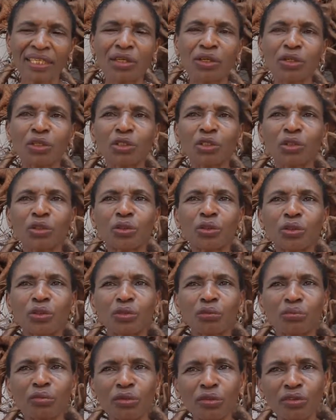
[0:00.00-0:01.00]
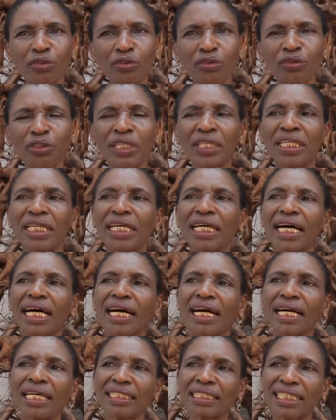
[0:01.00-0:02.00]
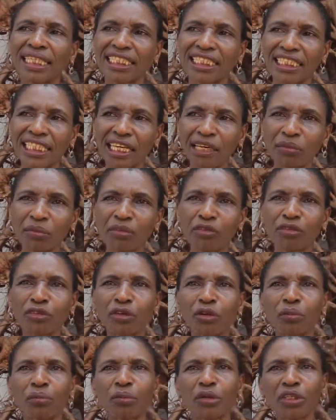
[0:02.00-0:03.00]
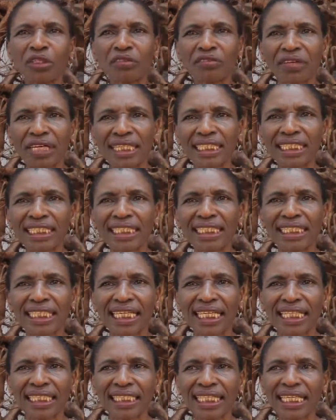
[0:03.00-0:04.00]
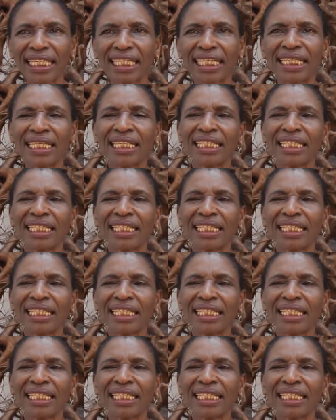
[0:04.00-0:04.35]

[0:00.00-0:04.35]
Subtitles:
also move the same from Moi University in Kenya,